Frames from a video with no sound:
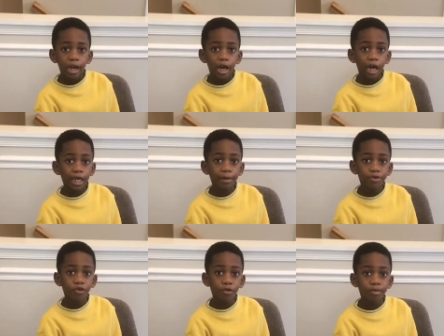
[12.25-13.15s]
I'm
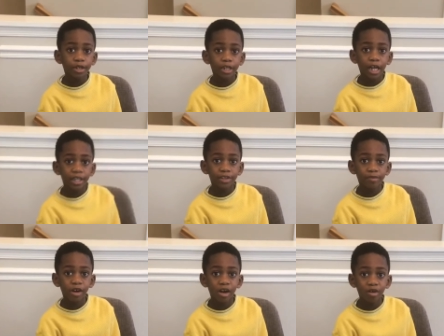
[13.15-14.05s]
Corban and that's
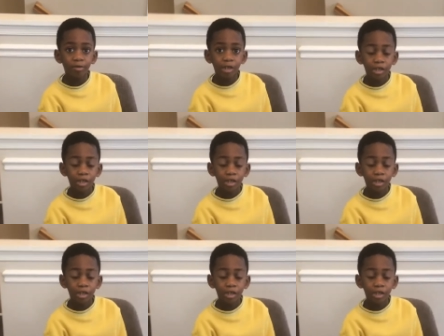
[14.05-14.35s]
Mommy.